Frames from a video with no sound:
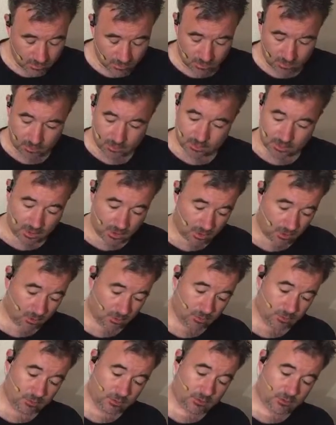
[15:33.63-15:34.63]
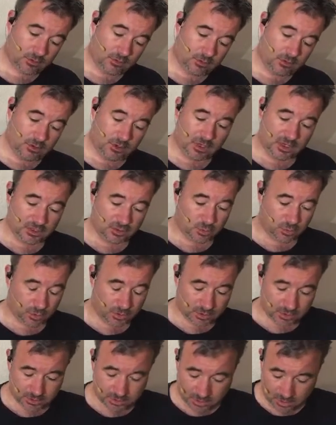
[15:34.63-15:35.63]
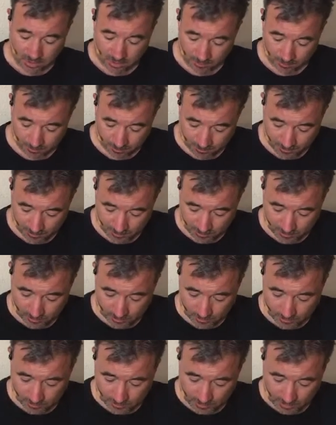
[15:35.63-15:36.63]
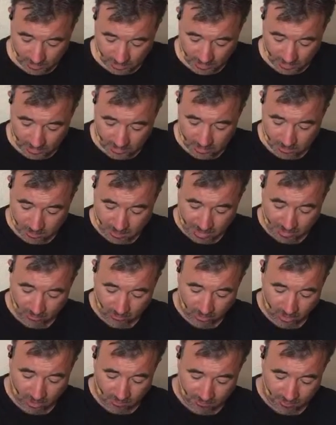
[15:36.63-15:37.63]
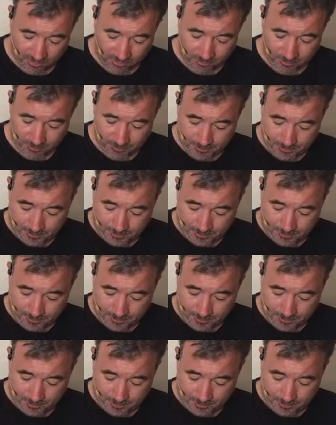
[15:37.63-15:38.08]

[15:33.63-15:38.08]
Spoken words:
So, this was his metal cover.